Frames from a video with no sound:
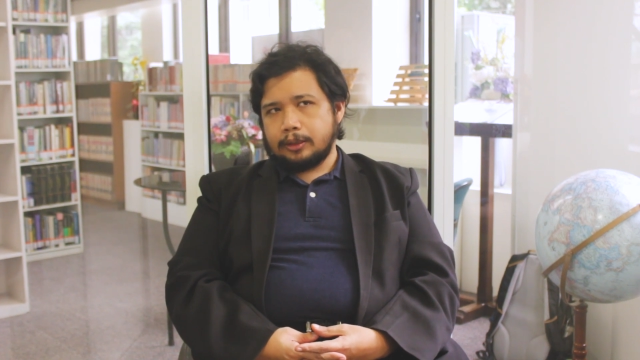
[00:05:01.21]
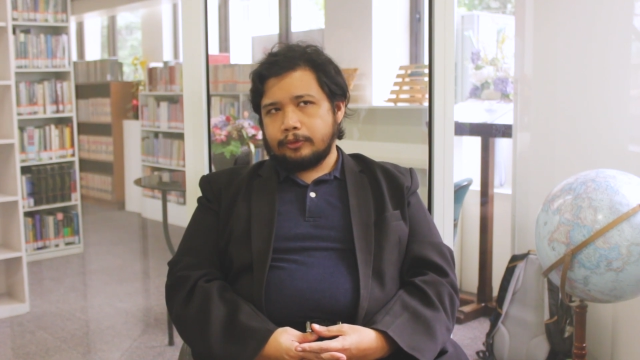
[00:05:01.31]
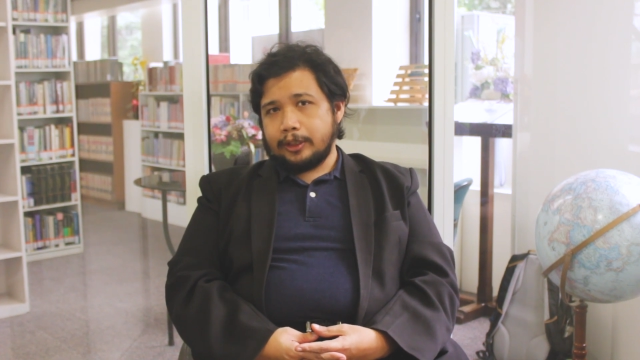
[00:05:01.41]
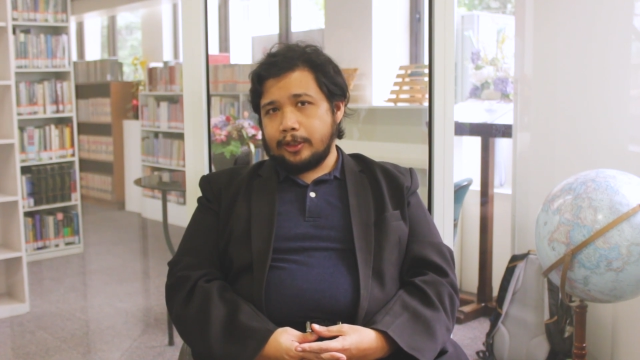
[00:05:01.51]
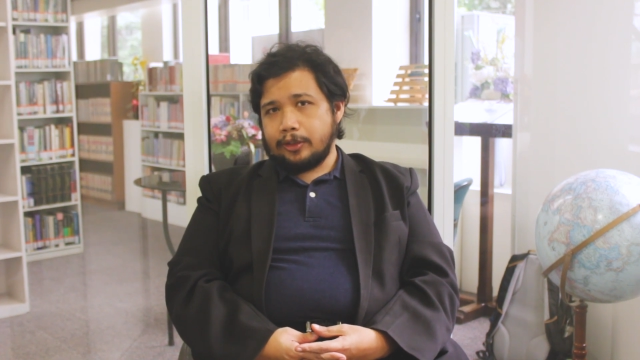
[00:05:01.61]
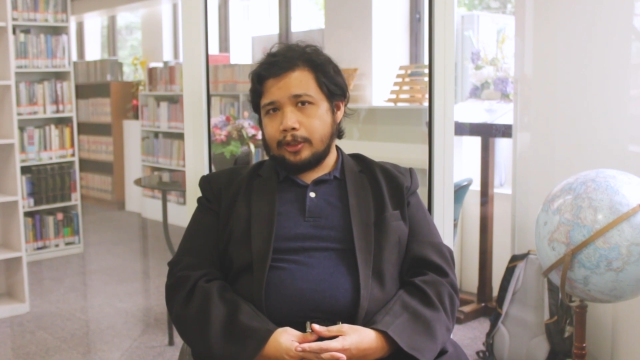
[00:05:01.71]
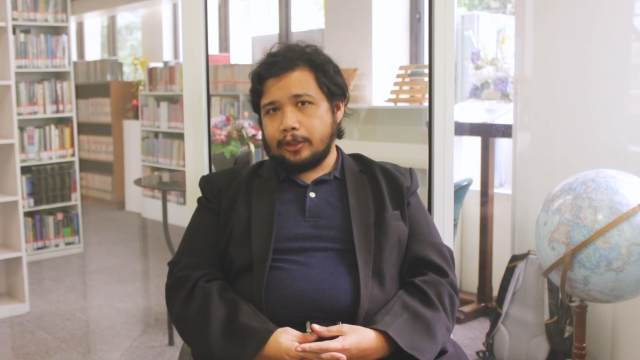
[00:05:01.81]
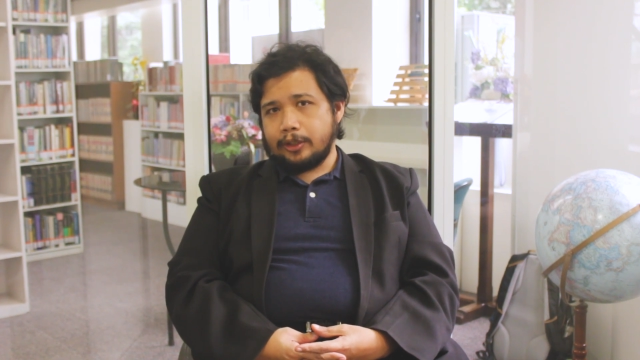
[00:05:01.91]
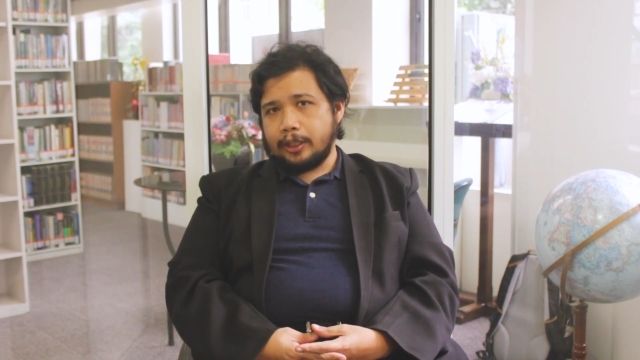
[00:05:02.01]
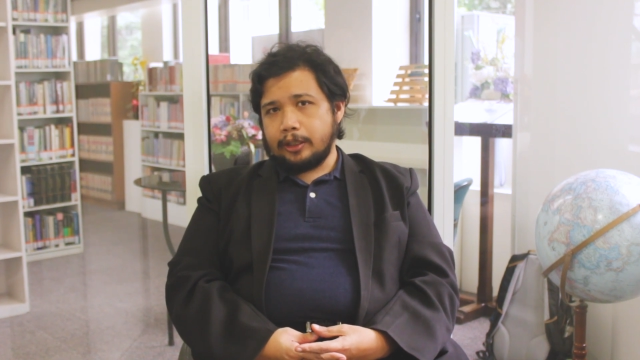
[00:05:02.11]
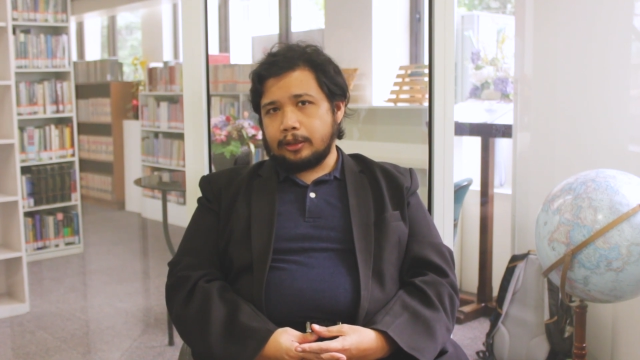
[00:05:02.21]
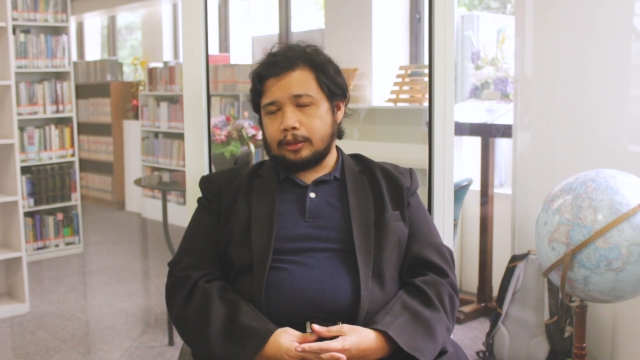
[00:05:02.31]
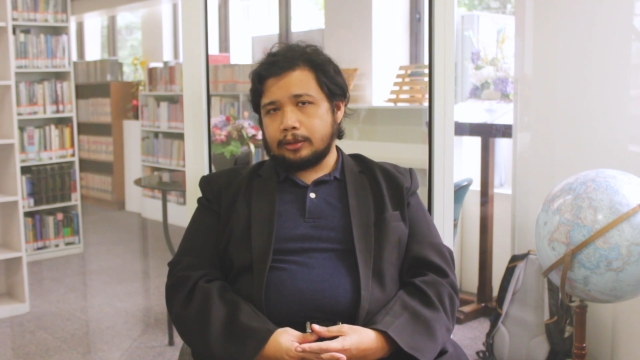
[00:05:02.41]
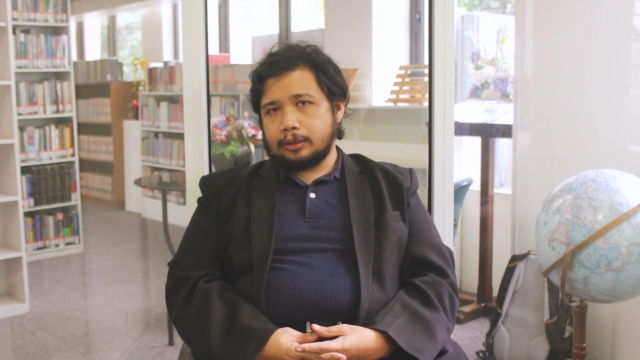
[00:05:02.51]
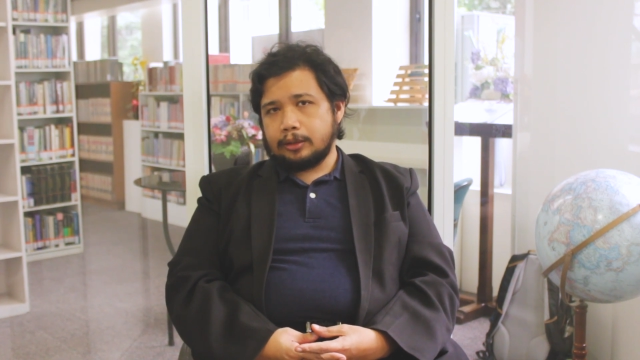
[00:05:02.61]
but it's
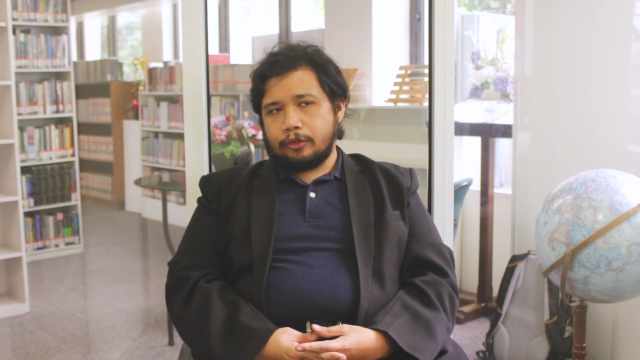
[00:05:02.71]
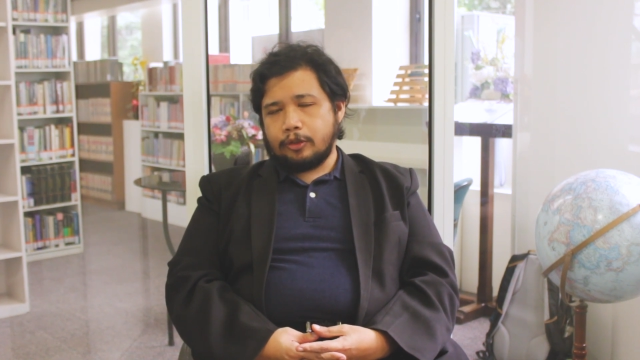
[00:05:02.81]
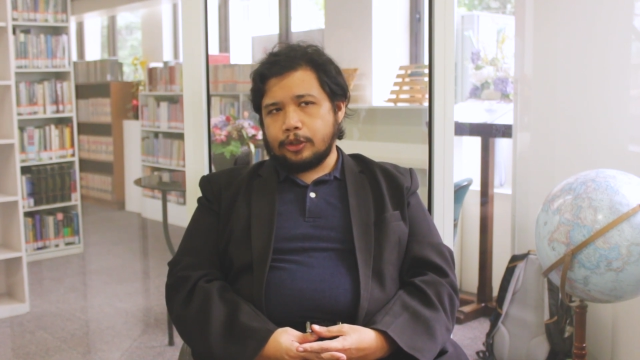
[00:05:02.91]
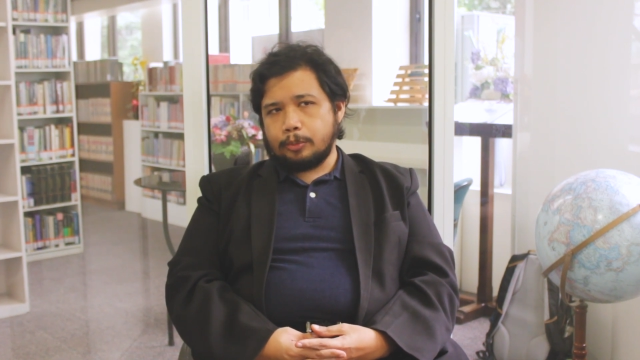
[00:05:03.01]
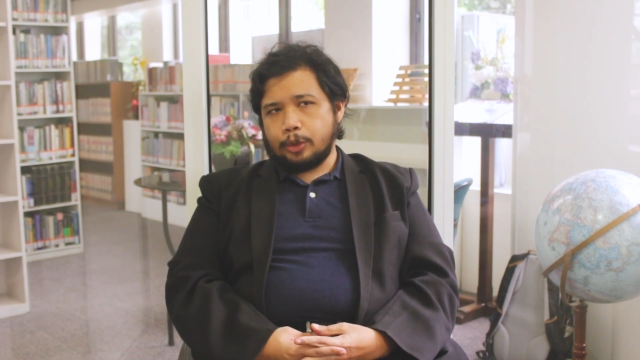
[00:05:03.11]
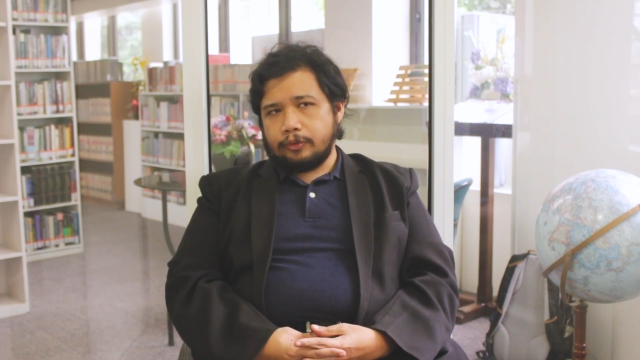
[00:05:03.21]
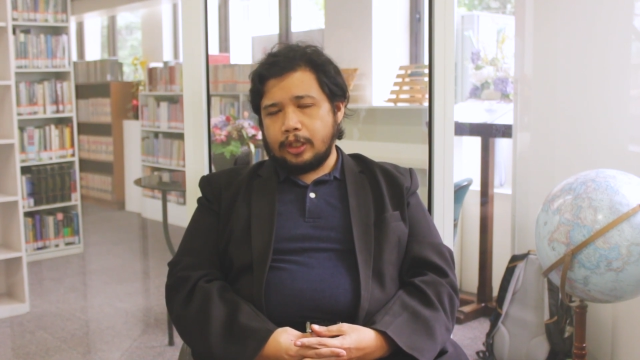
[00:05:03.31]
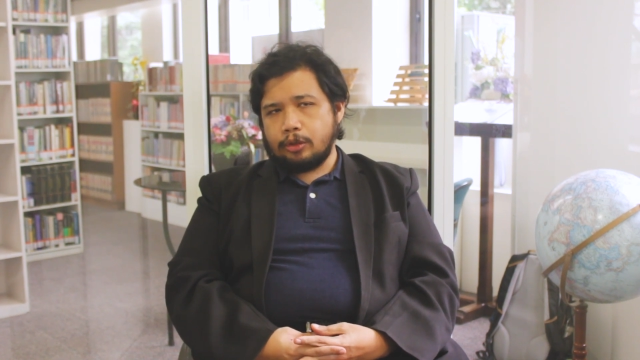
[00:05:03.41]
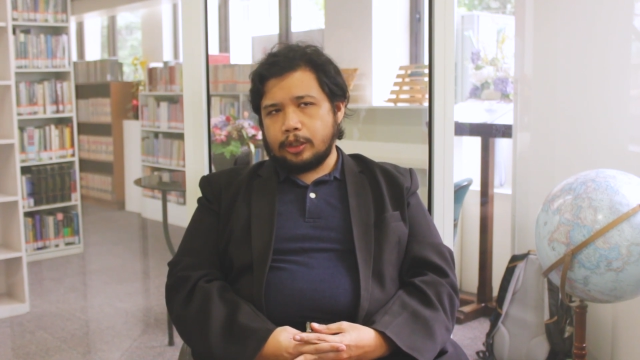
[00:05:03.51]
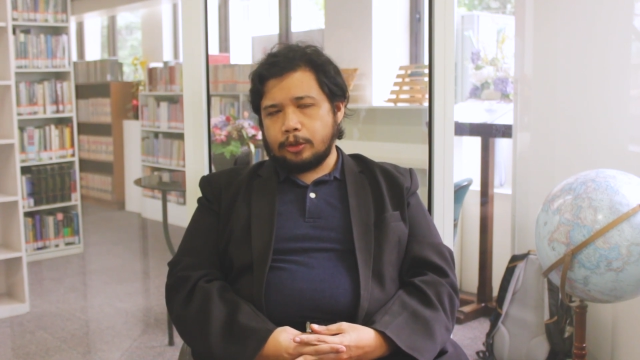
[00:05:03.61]
necessary. Of course, observation,